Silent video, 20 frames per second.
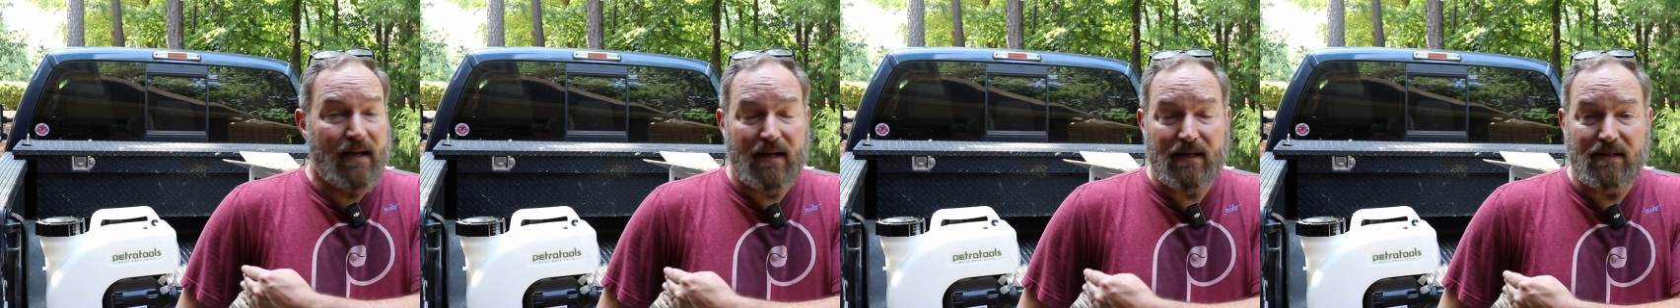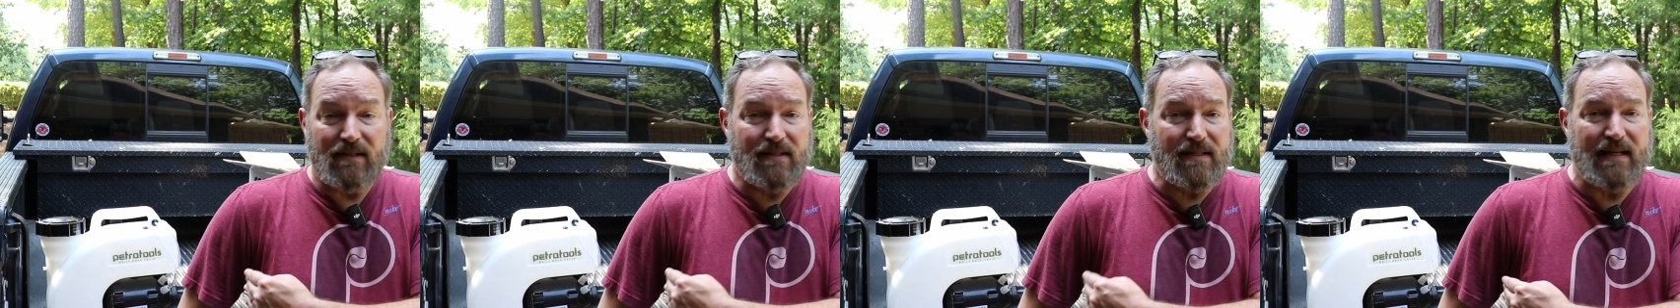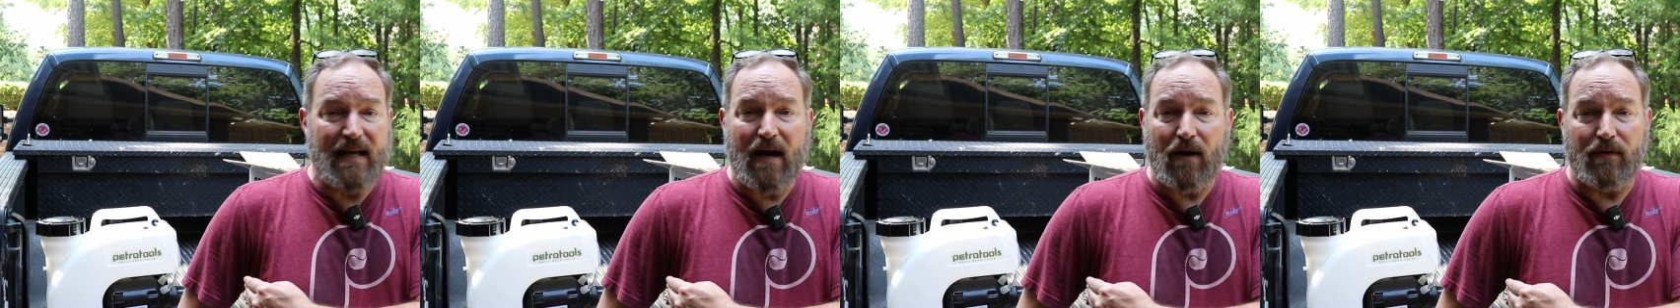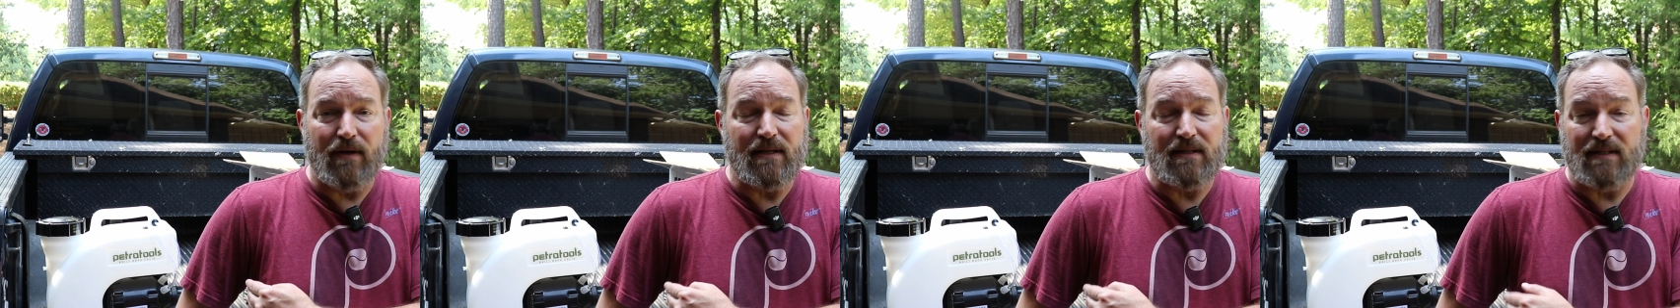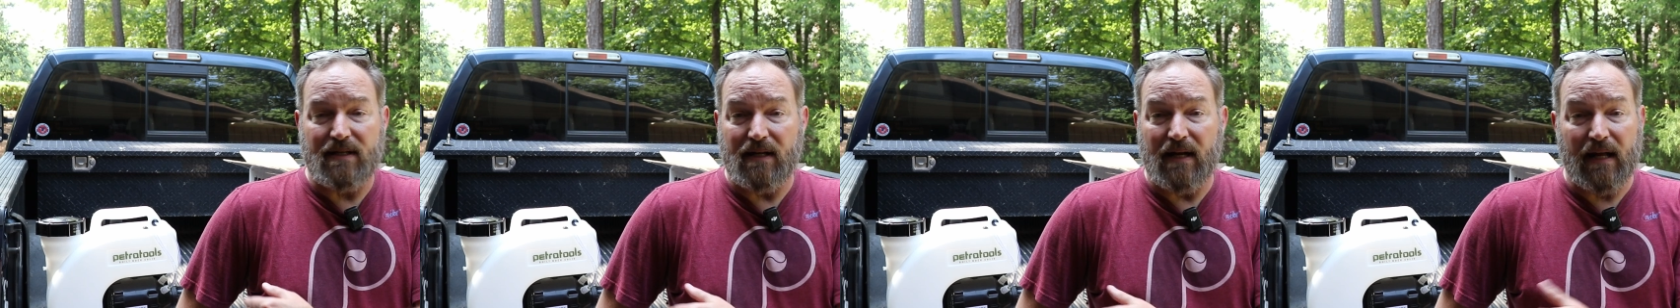You see how
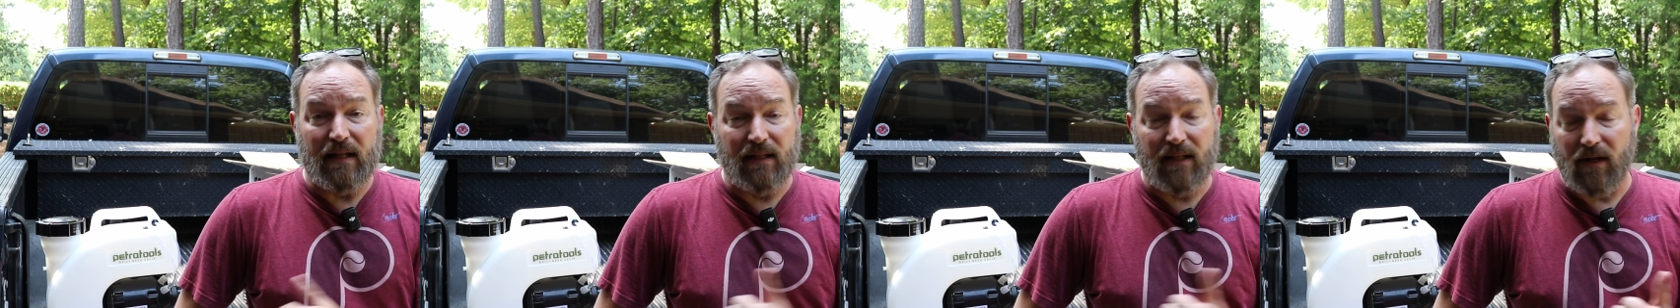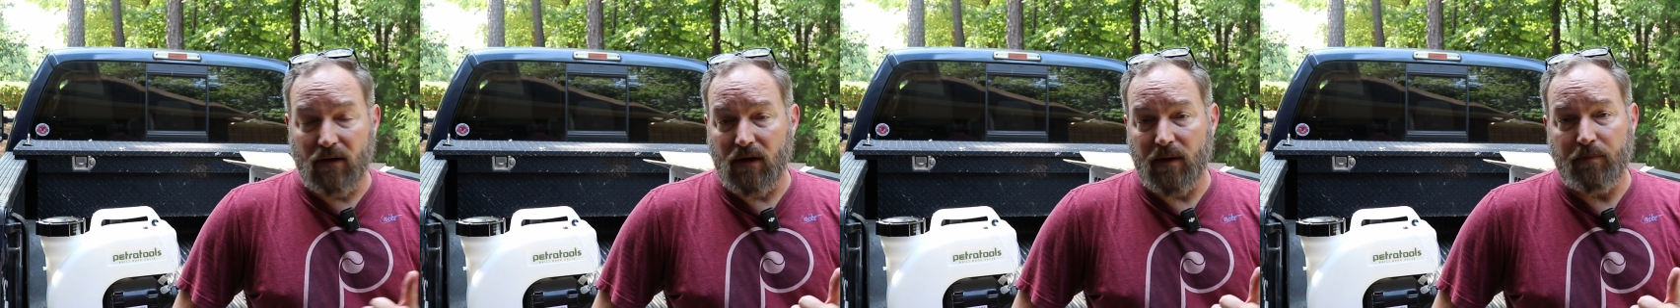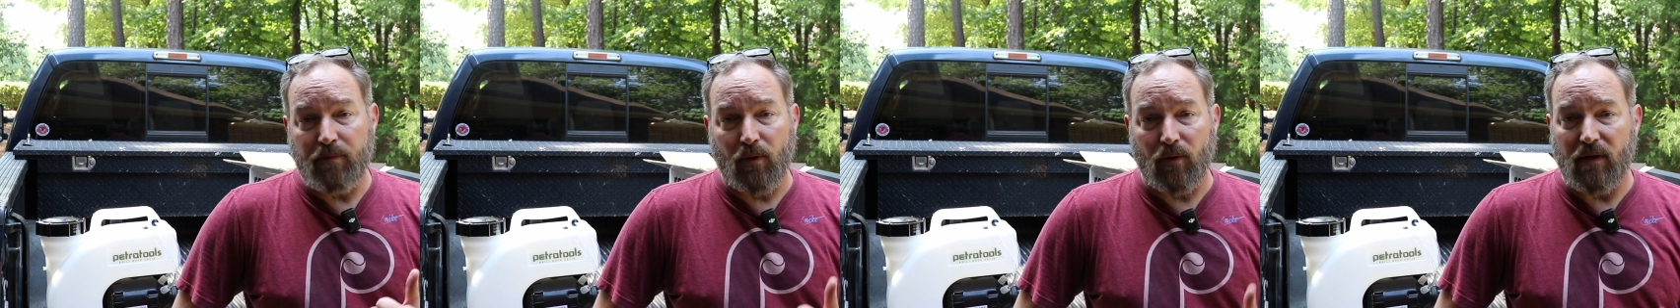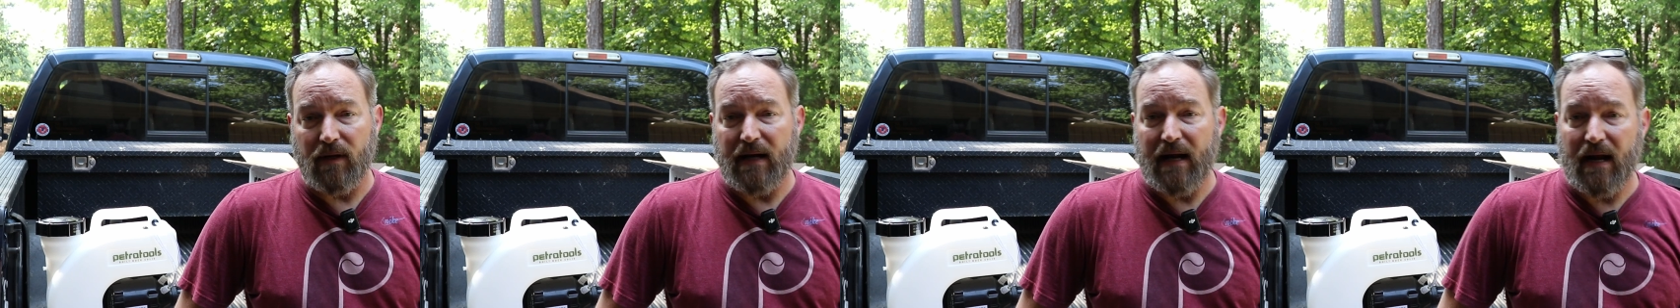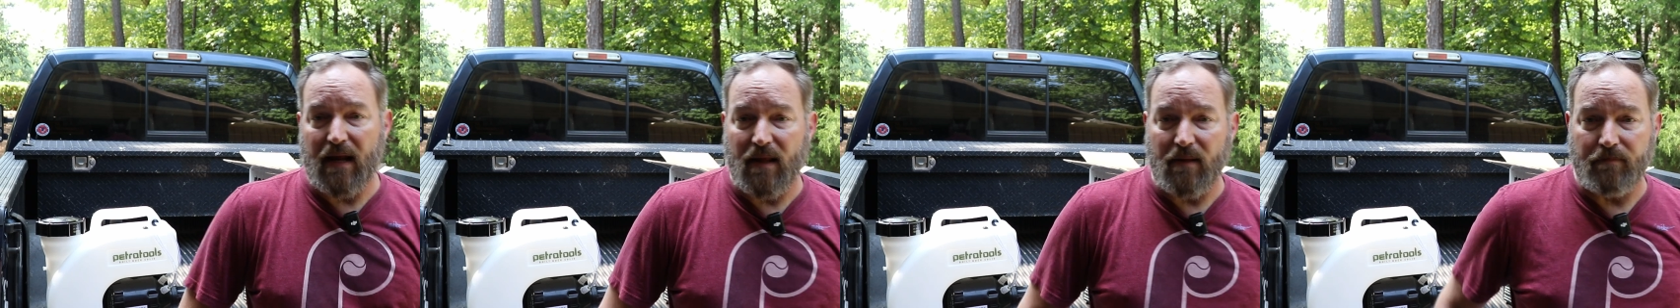easy it is. I literally pulled
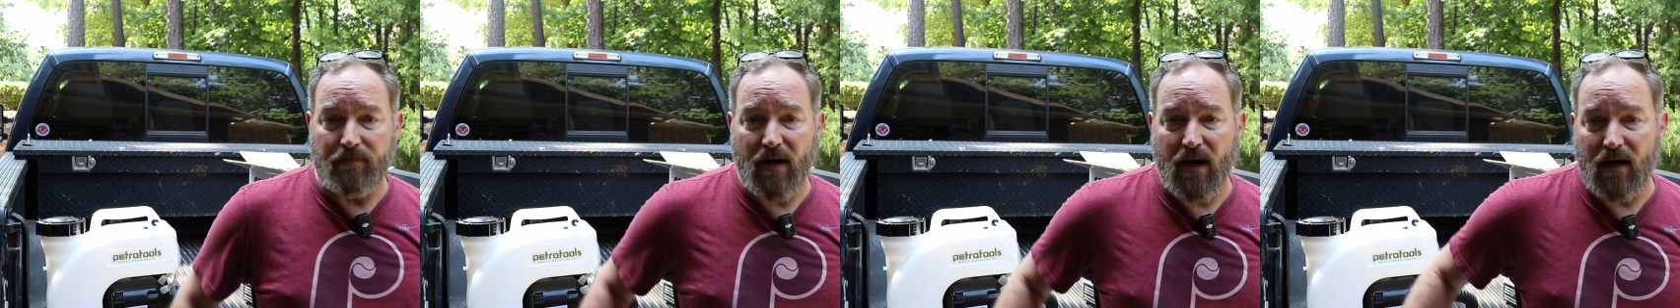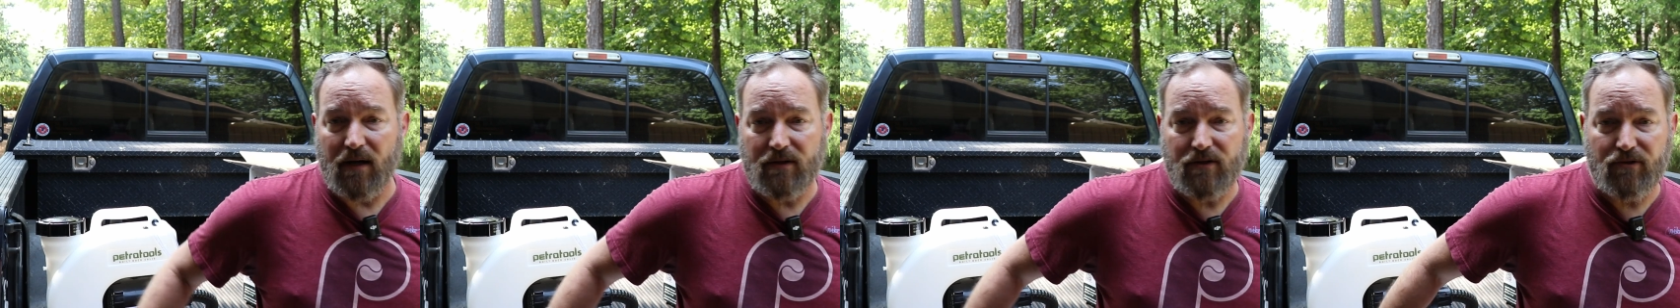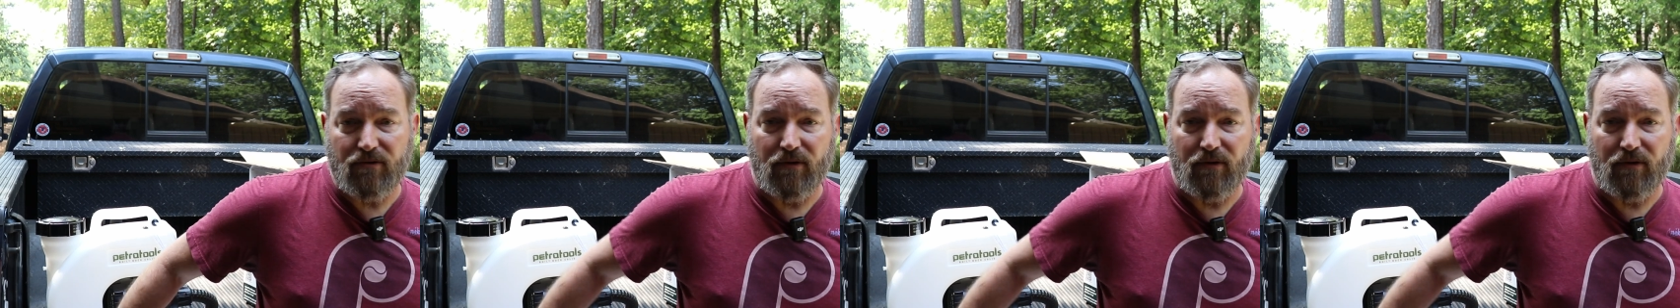it out of the box,